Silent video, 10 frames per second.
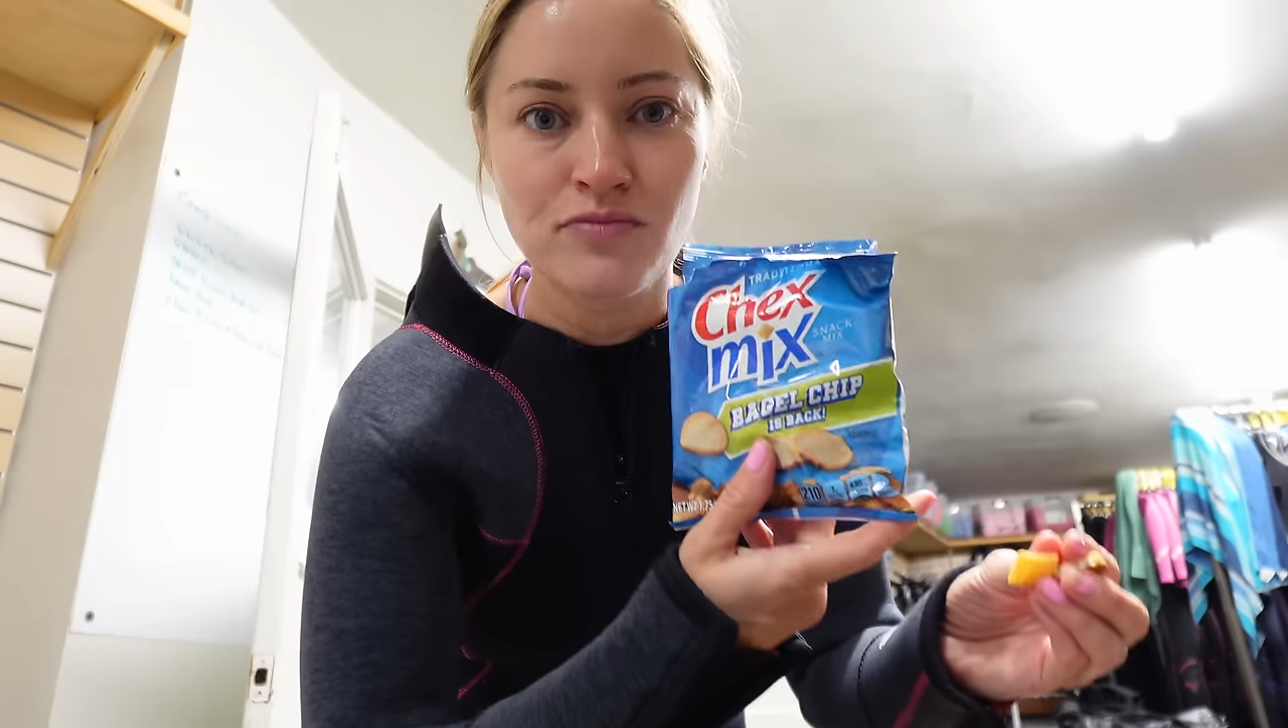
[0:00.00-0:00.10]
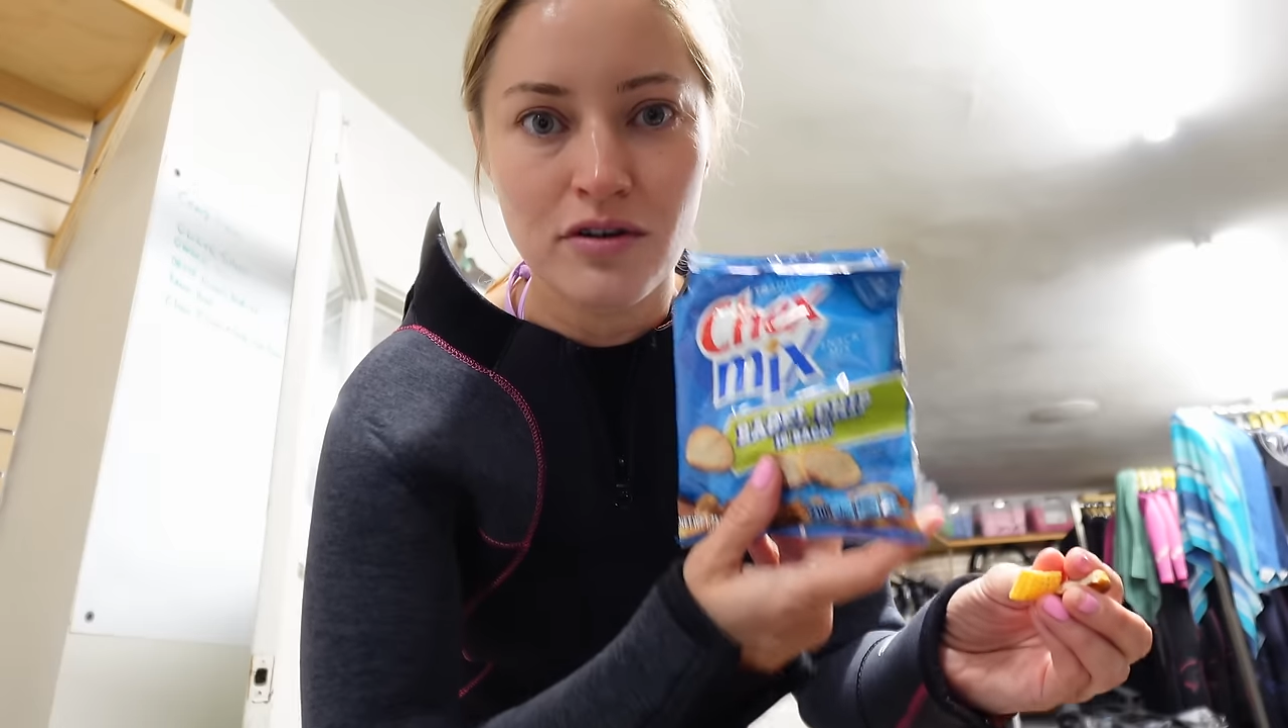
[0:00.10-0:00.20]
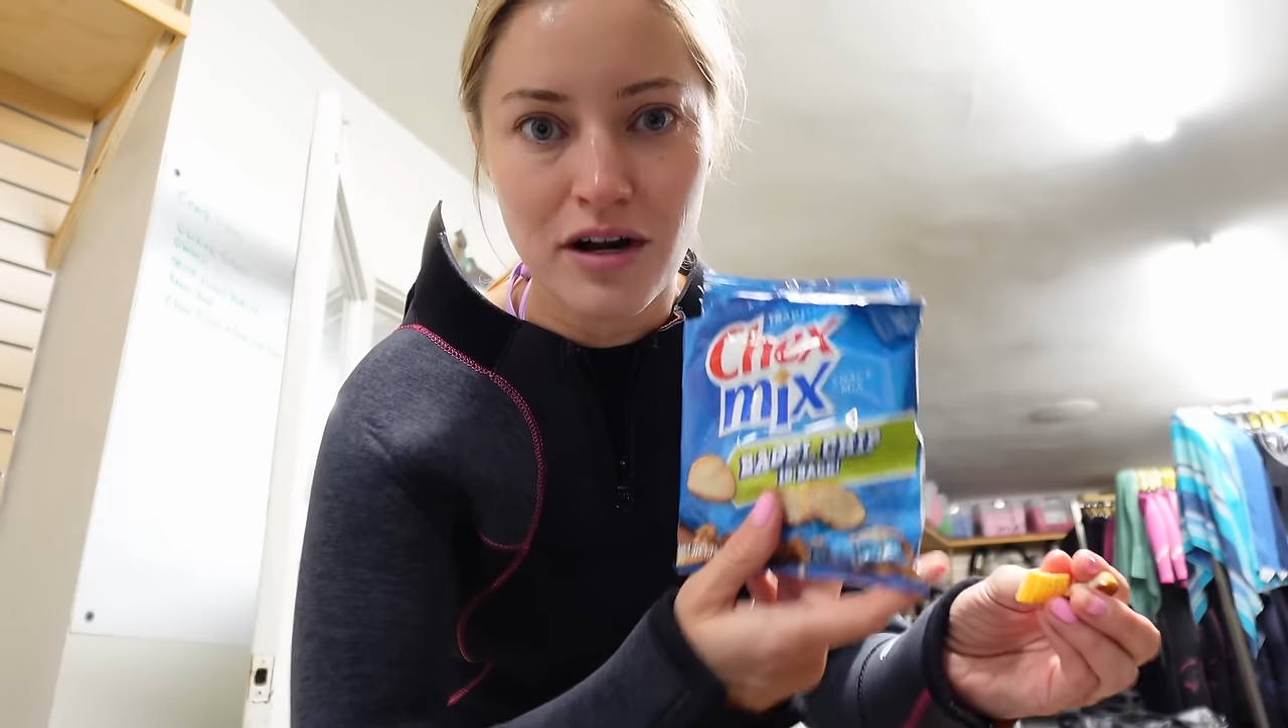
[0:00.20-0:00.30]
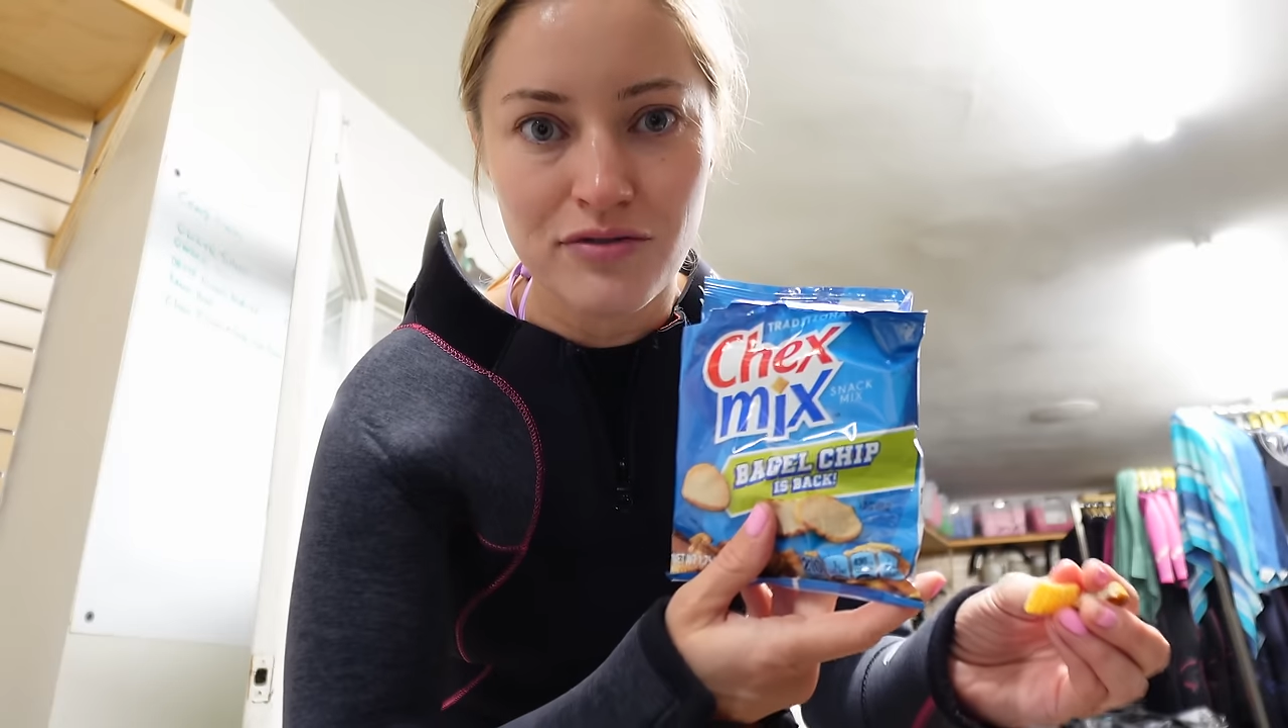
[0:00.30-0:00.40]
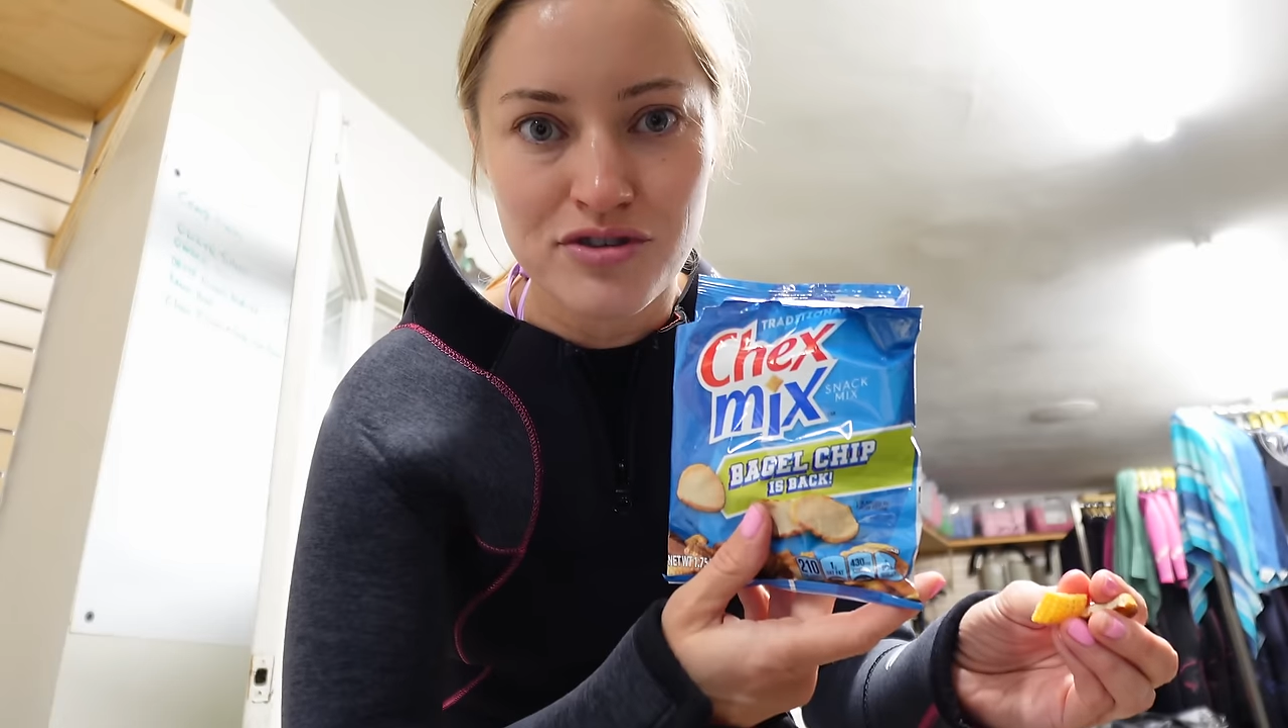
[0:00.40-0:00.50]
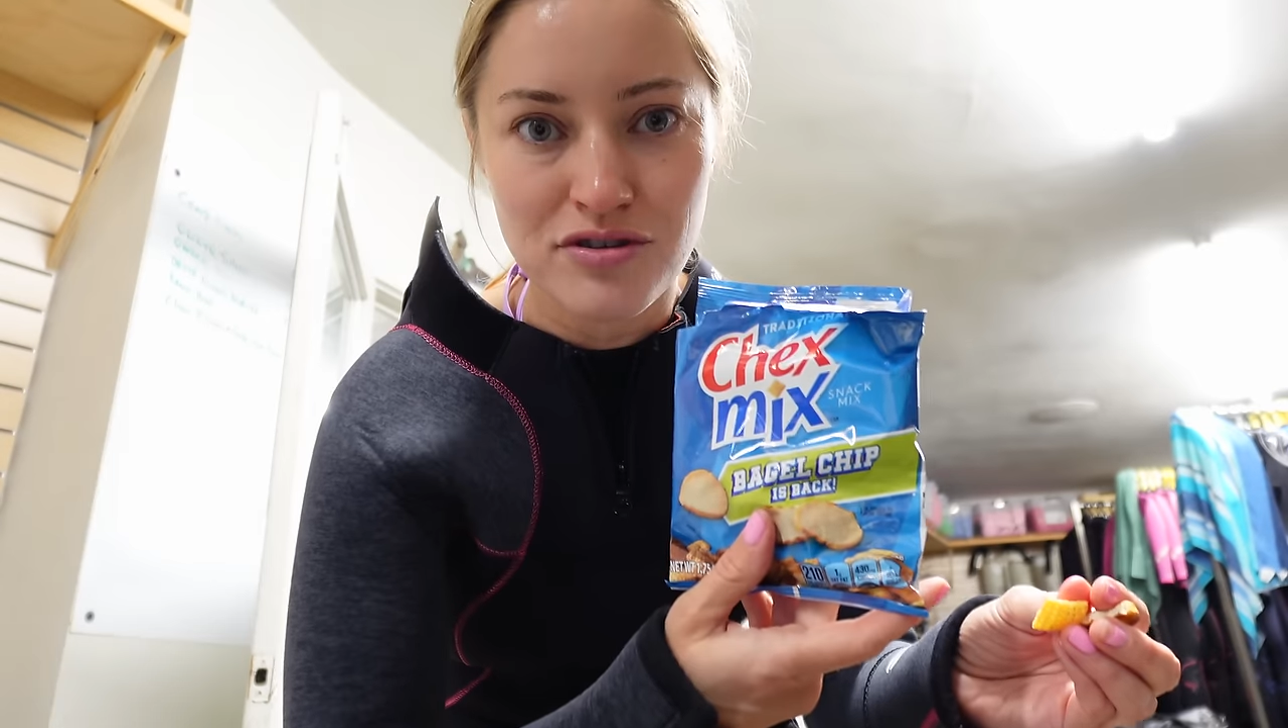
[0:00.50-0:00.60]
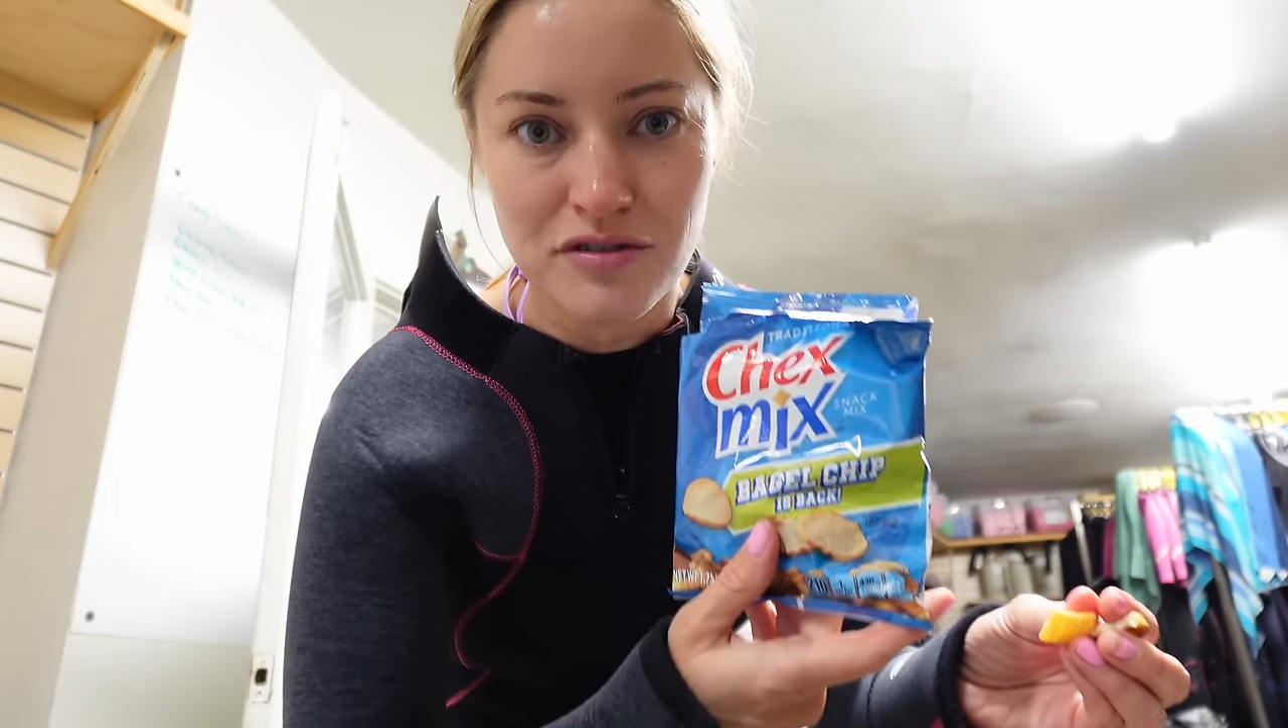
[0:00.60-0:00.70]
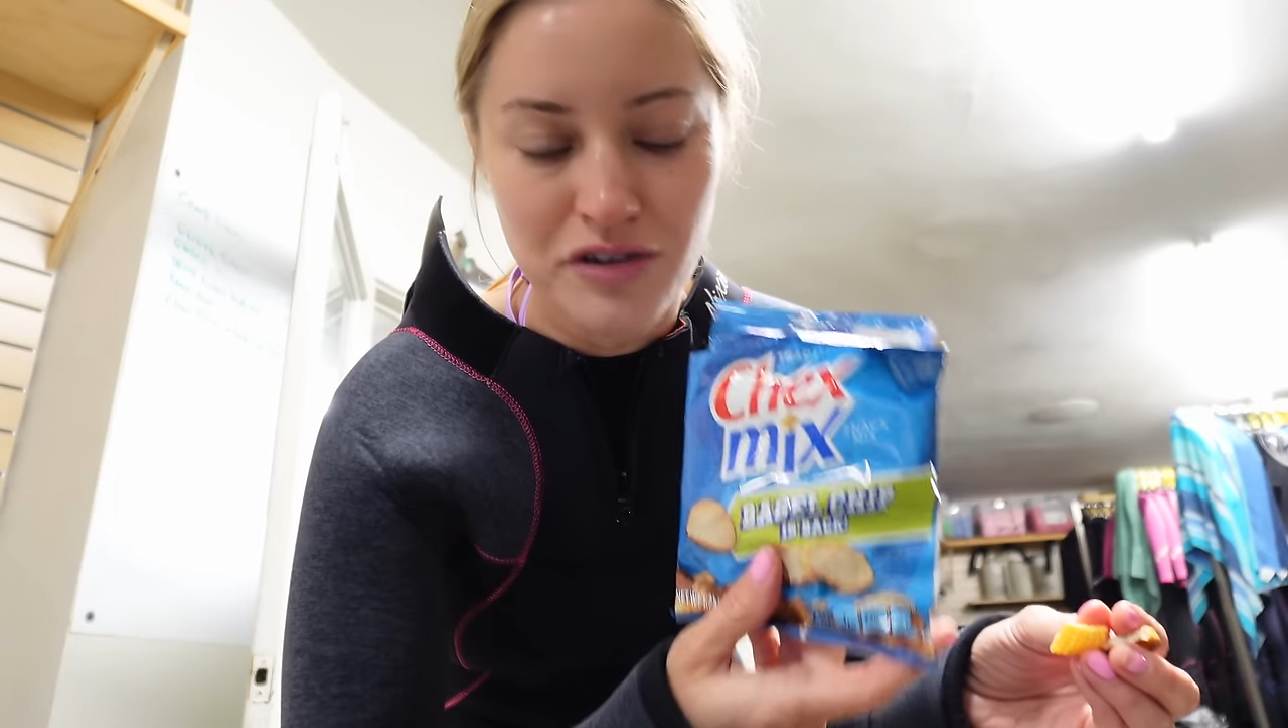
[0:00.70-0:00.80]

got this on the